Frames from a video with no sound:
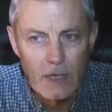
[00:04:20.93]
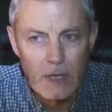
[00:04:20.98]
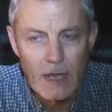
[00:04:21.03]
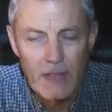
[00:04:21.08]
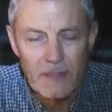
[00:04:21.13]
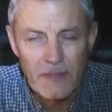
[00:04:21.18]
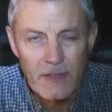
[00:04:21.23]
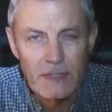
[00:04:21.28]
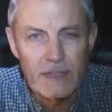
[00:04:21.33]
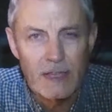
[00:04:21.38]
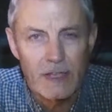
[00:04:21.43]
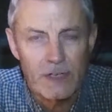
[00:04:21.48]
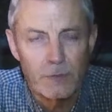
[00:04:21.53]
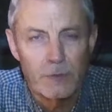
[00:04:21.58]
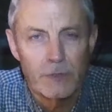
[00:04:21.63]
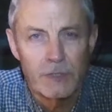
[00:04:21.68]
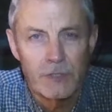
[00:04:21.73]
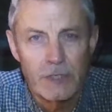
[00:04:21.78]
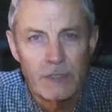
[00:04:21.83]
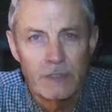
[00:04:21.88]
I think that's
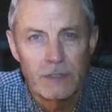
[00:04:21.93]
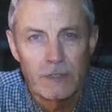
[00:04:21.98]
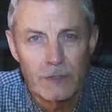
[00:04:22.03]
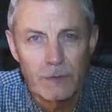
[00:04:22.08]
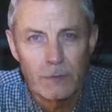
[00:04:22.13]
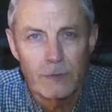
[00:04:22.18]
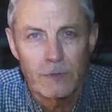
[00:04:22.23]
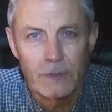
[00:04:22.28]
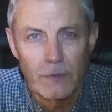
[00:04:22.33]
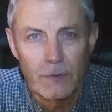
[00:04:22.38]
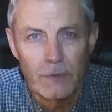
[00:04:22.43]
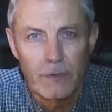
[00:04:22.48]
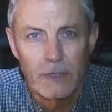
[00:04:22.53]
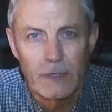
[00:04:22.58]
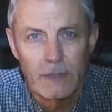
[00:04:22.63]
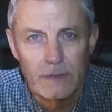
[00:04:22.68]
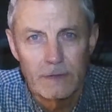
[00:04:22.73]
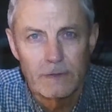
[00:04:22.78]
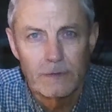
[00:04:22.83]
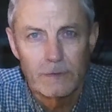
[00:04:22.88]
what Jesus was doing,
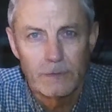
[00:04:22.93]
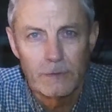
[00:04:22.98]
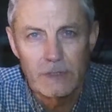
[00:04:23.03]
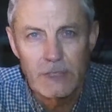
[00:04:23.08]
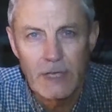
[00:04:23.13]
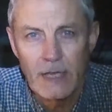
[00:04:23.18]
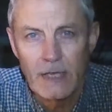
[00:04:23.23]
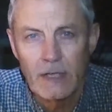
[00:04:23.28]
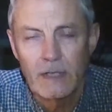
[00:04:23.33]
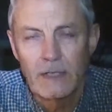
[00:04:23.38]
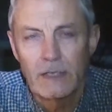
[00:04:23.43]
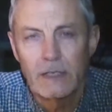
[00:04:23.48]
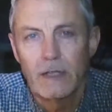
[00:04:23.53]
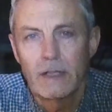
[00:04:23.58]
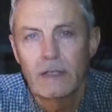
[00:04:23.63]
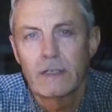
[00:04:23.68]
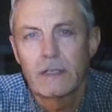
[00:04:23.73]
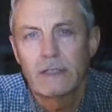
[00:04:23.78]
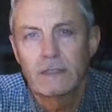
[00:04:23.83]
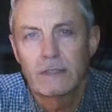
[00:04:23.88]
was saying,
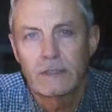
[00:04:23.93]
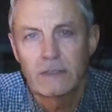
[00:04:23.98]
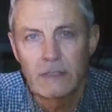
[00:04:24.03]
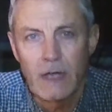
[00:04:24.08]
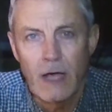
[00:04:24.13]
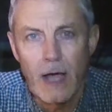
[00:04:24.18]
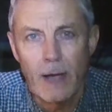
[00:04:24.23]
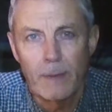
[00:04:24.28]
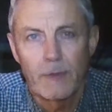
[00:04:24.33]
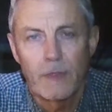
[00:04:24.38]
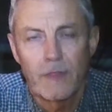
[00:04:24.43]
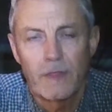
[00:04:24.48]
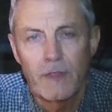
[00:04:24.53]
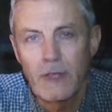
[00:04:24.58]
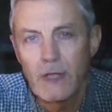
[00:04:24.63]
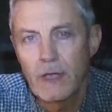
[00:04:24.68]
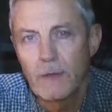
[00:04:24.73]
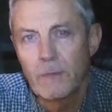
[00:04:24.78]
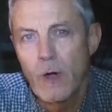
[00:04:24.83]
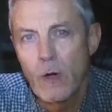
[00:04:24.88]
stop,
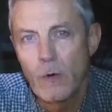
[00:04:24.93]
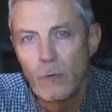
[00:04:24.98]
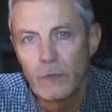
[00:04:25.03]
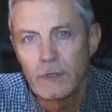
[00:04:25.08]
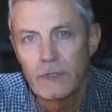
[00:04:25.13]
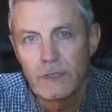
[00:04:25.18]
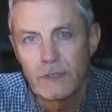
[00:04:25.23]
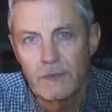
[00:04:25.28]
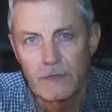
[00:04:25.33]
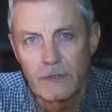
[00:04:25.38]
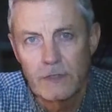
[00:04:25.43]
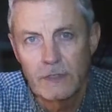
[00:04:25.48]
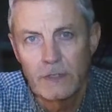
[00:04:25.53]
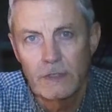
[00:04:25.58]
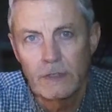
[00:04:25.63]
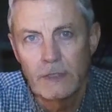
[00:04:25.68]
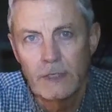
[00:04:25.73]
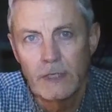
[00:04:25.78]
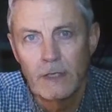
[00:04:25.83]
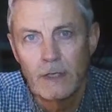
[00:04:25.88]
think about what this
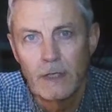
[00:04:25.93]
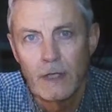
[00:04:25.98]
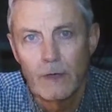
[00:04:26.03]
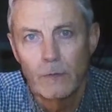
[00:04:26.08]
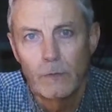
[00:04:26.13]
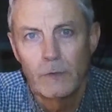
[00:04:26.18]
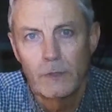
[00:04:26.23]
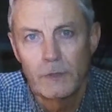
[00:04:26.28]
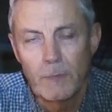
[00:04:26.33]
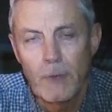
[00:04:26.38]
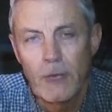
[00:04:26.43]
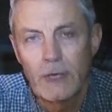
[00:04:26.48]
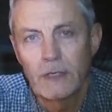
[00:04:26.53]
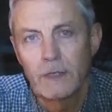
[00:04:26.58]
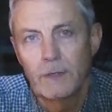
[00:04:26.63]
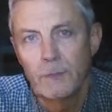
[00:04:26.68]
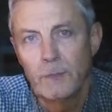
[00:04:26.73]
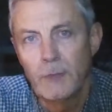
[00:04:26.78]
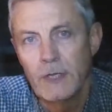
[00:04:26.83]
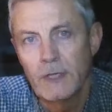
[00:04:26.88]
facility was
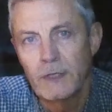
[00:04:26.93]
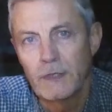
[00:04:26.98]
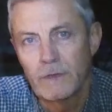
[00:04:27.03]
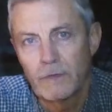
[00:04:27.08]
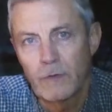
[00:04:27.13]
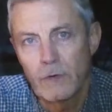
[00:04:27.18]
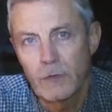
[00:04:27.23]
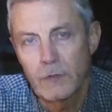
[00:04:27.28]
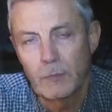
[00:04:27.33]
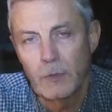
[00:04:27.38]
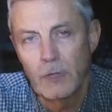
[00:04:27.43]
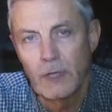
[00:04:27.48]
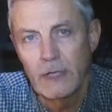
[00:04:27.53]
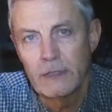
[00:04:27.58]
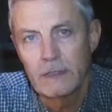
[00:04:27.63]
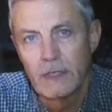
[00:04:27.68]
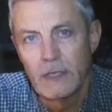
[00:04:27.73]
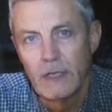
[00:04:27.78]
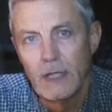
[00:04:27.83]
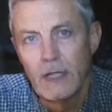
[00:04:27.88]
meant to be in the first
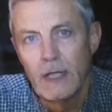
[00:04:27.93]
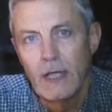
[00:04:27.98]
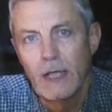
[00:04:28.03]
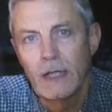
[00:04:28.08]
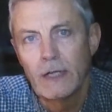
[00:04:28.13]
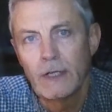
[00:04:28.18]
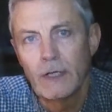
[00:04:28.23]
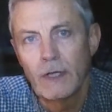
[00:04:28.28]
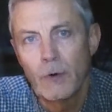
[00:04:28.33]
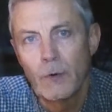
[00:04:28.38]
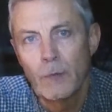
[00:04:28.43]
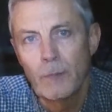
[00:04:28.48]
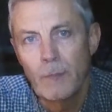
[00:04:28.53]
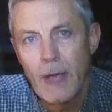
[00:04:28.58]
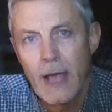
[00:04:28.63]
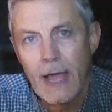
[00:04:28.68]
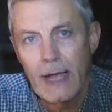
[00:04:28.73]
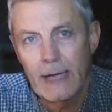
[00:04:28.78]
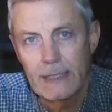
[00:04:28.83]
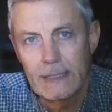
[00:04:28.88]
place, and go
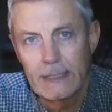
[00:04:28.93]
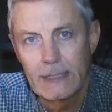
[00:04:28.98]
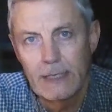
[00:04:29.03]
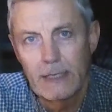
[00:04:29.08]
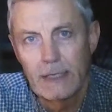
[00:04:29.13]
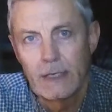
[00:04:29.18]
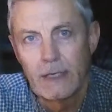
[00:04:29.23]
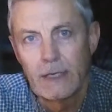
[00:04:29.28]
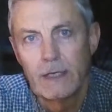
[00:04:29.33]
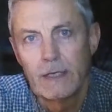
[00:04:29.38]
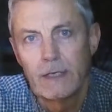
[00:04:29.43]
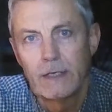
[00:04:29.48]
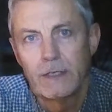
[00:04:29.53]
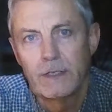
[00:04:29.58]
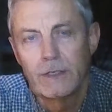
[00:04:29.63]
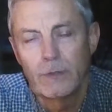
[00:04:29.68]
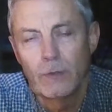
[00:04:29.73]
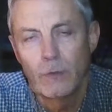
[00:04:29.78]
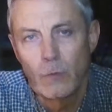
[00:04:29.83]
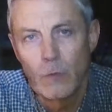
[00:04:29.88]
back
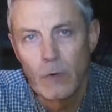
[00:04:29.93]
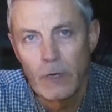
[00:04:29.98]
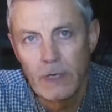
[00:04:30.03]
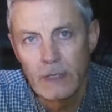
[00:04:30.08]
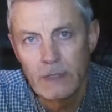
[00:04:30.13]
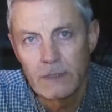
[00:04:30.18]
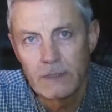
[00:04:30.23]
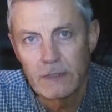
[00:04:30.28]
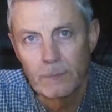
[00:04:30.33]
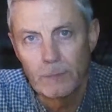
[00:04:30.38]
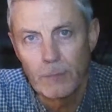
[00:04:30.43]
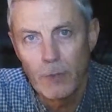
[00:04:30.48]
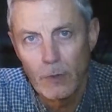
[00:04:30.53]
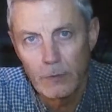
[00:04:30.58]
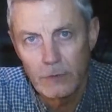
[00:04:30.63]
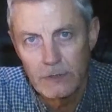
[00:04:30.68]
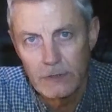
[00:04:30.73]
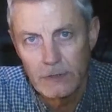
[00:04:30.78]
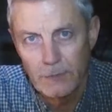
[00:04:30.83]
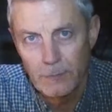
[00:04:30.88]
to what it's
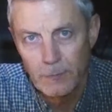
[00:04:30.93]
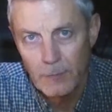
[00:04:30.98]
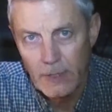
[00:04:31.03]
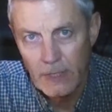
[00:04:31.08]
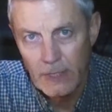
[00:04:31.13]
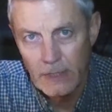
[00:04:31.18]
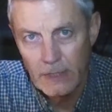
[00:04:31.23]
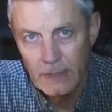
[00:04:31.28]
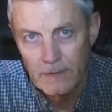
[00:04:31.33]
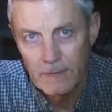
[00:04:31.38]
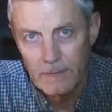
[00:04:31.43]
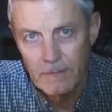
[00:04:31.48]
supposed to be.